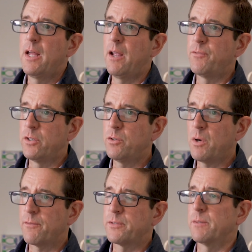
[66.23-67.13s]
If you do
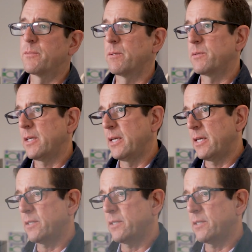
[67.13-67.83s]
have symptoms, it